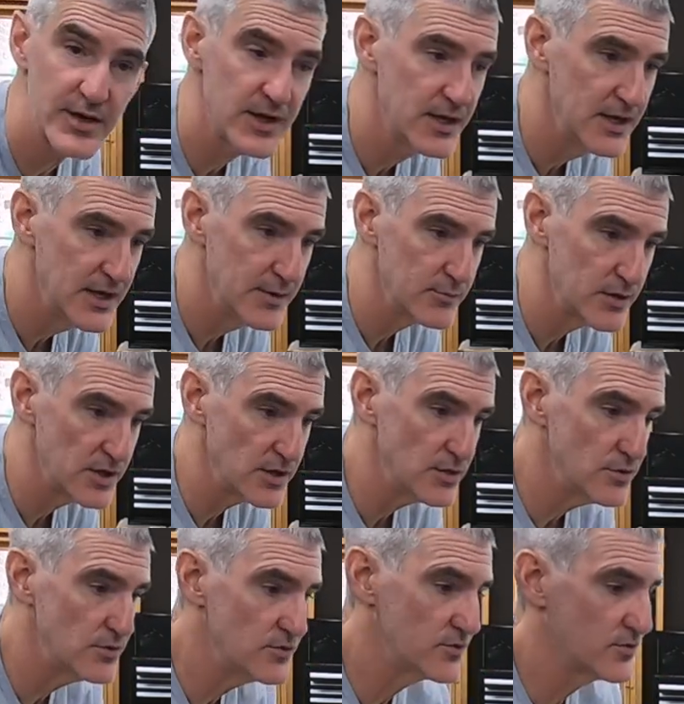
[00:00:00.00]
I'm gonna
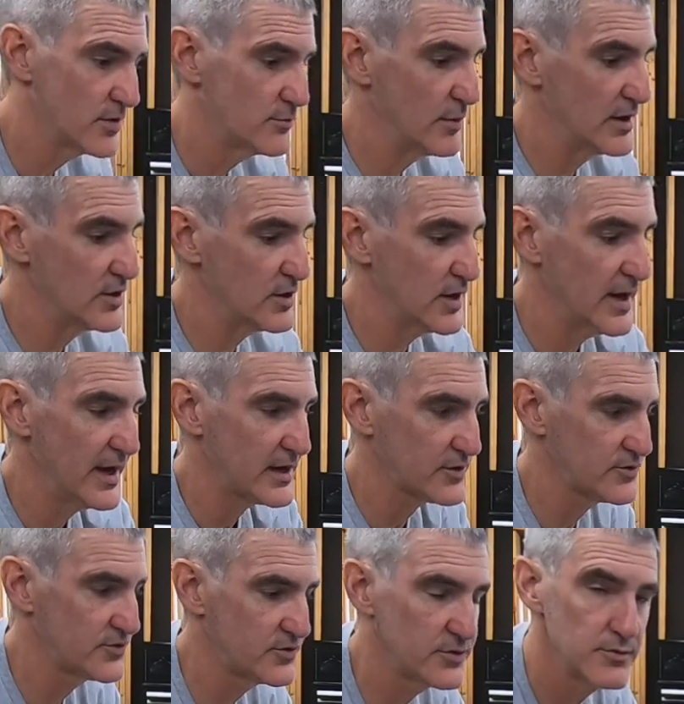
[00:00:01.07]
use my little
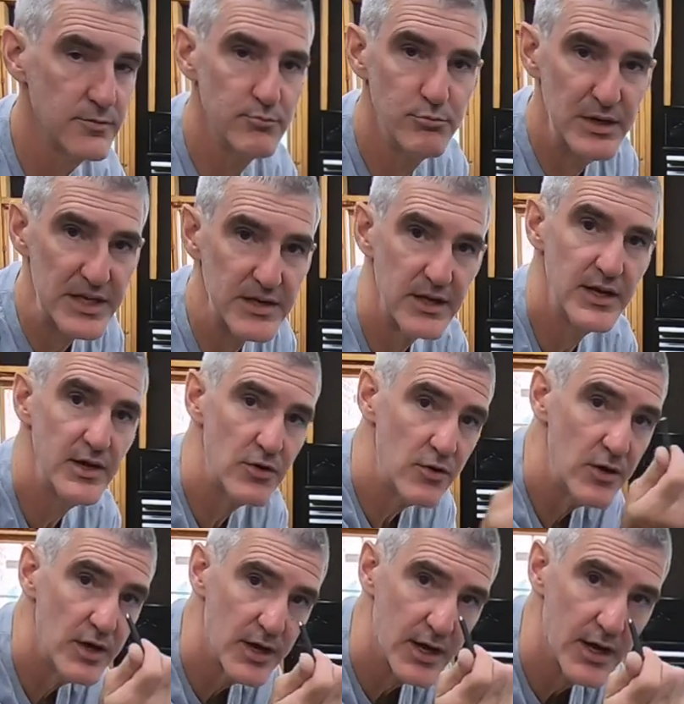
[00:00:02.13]
hex bit
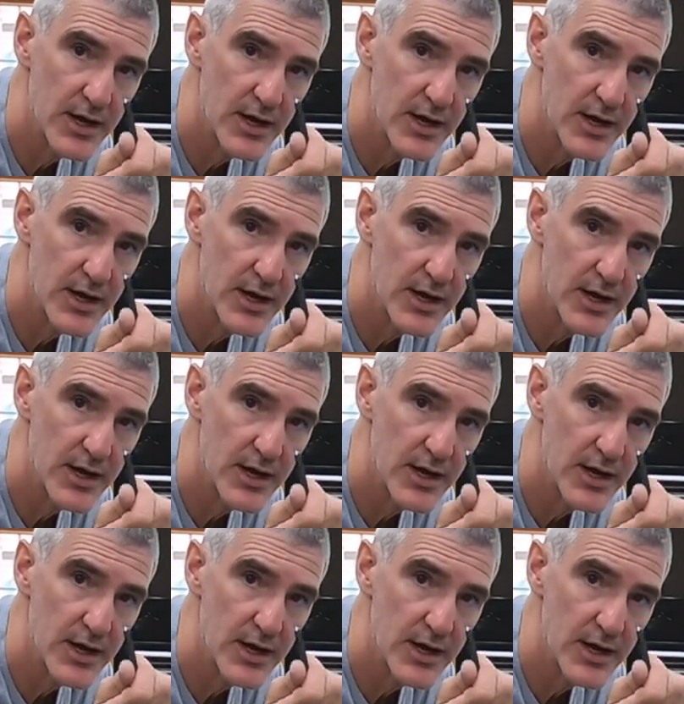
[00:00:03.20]
here.